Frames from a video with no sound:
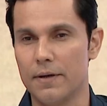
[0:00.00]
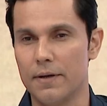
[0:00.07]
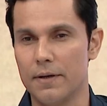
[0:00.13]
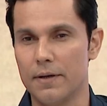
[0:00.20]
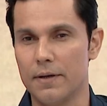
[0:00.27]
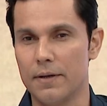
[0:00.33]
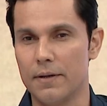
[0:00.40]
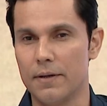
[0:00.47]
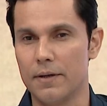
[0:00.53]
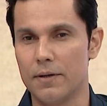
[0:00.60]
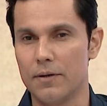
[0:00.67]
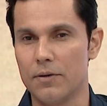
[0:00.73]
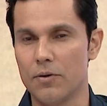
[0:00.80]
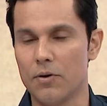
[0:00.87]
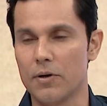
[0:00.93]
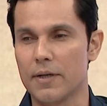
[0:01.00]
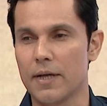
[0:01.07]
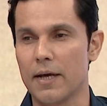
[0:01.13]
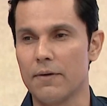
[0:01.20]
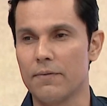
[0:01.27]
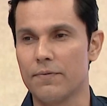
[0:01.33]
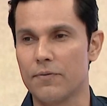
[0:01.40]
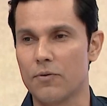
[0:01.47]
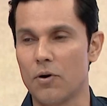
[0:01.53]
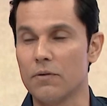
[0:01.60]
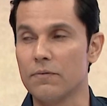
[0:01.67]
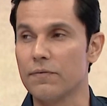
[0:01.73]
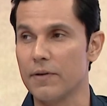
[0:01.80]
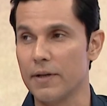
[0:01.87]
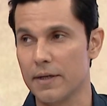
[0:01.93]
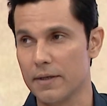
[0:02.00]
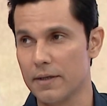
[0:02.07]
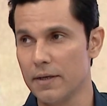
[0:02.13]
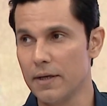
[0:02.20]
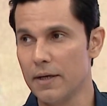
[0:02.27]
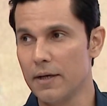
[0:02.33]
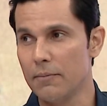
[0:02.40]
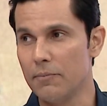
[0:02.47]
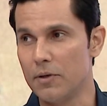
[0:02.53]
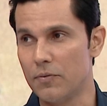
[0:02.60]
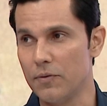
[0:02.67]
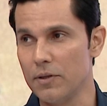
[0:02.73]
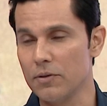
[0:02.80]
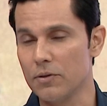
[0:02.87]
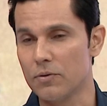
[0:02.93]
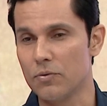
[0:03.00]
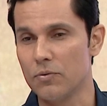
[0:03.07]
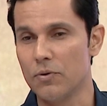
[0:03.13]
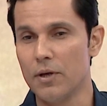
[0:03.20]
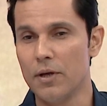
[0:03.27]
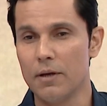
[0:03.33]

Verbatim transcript: uh, not have conflict between the two.